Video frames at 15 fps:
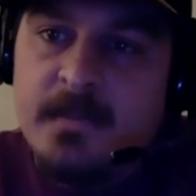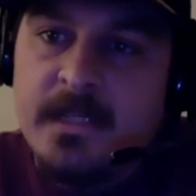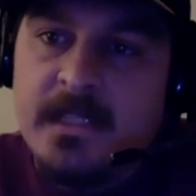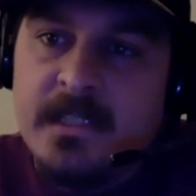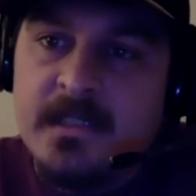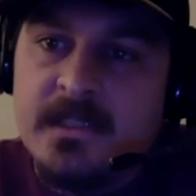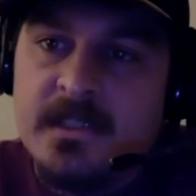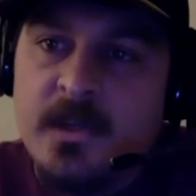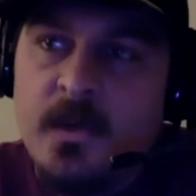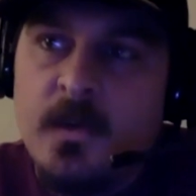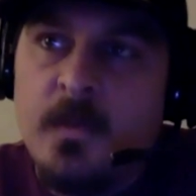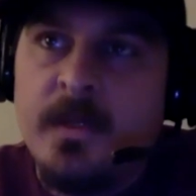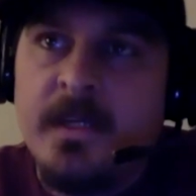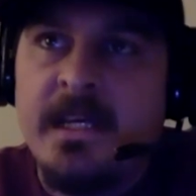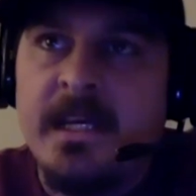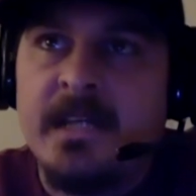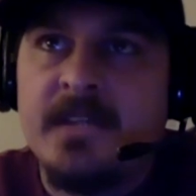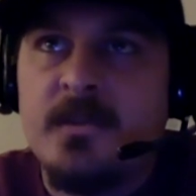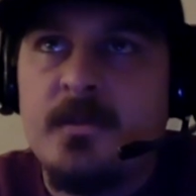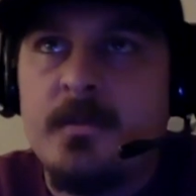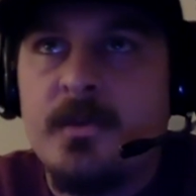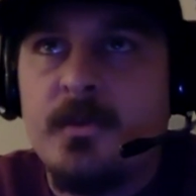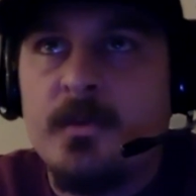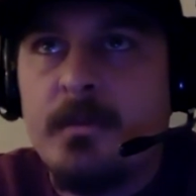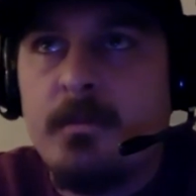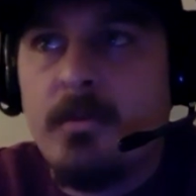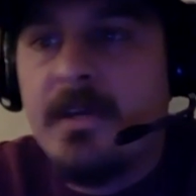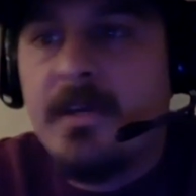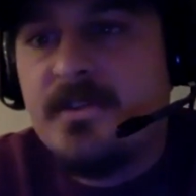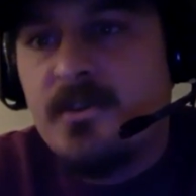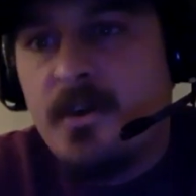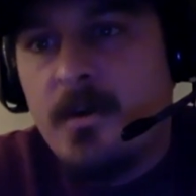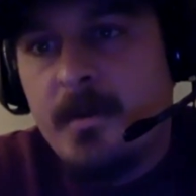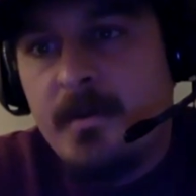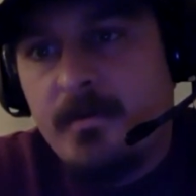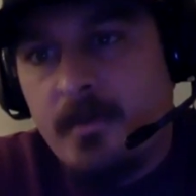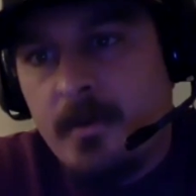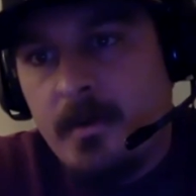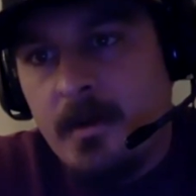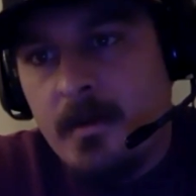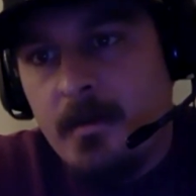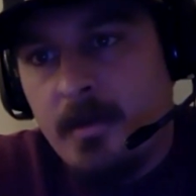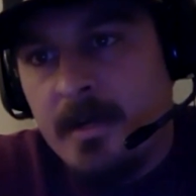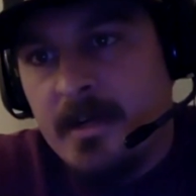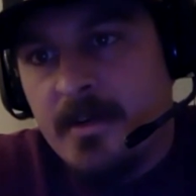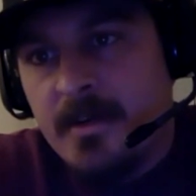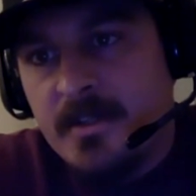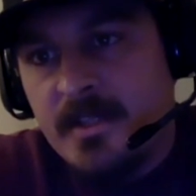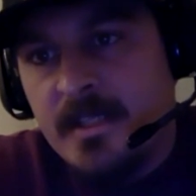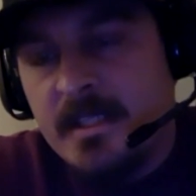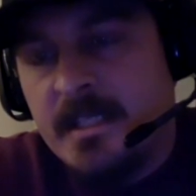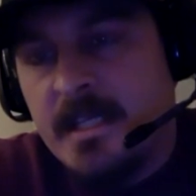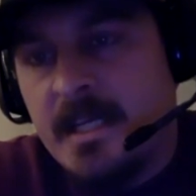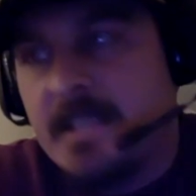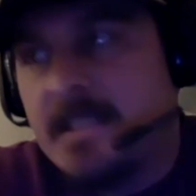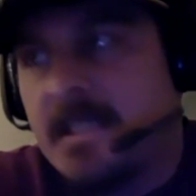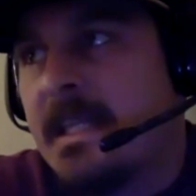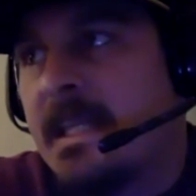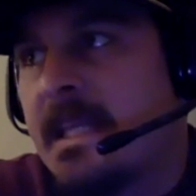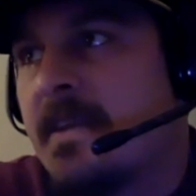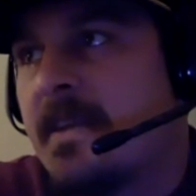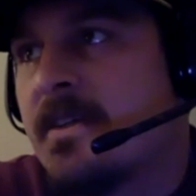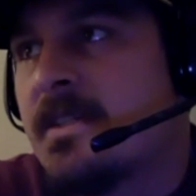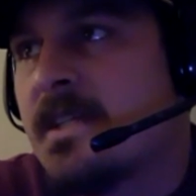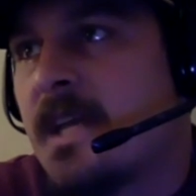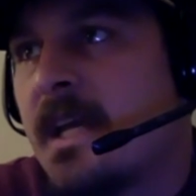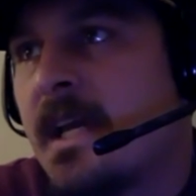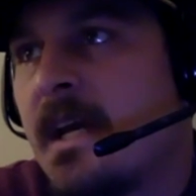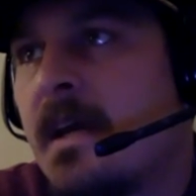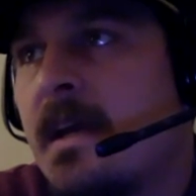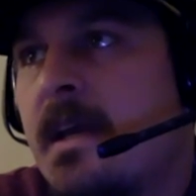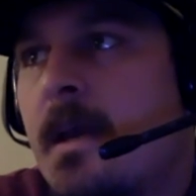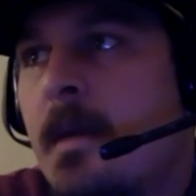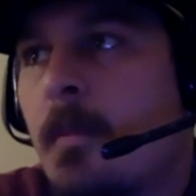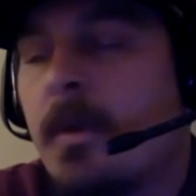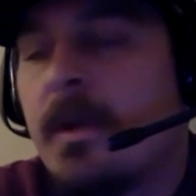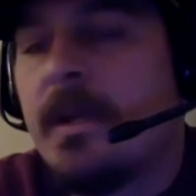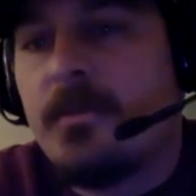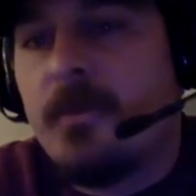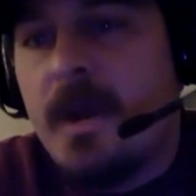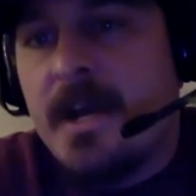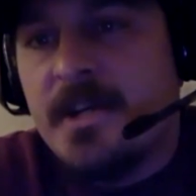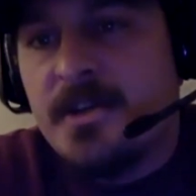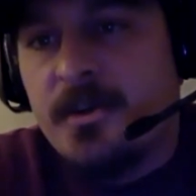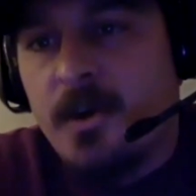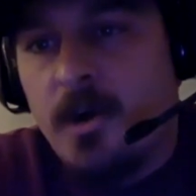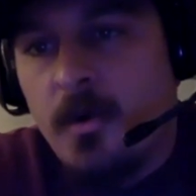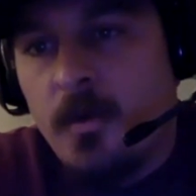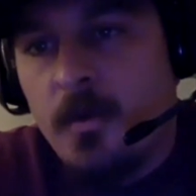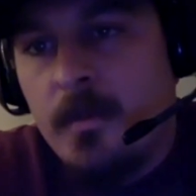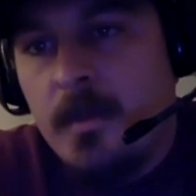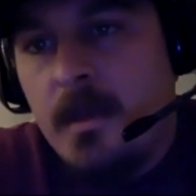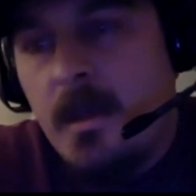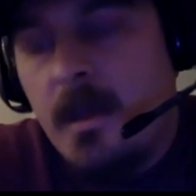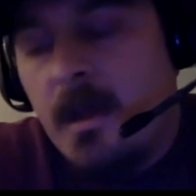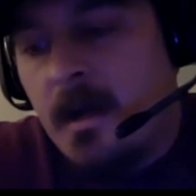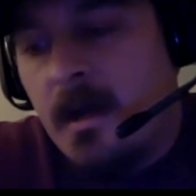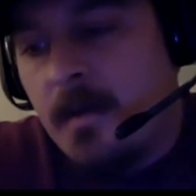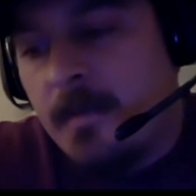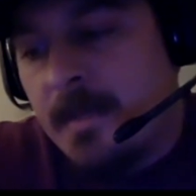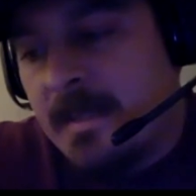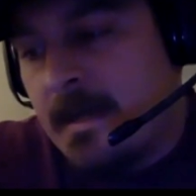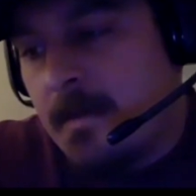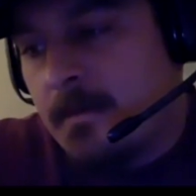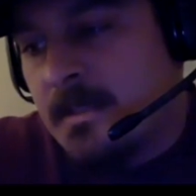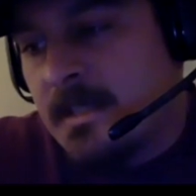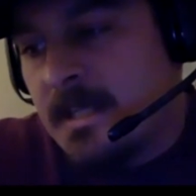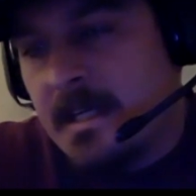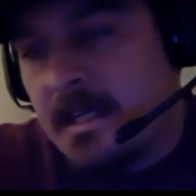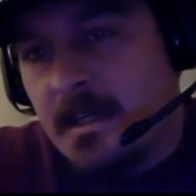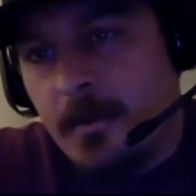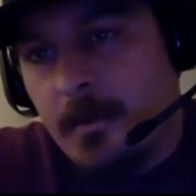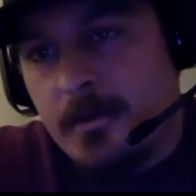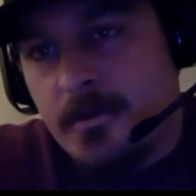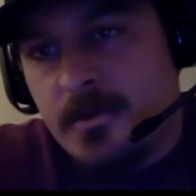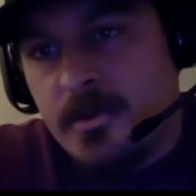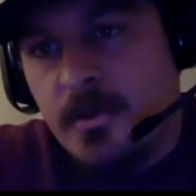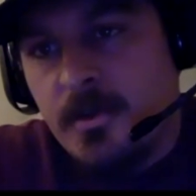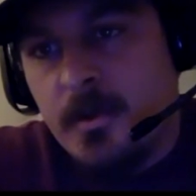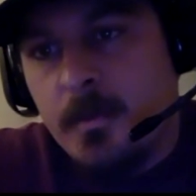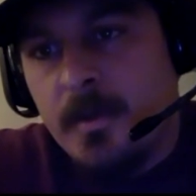But but yeah. So between Brent's Army for Brent Garcia's case, and then there's a Bring Thrasher Home, and that one's kind of closer to you.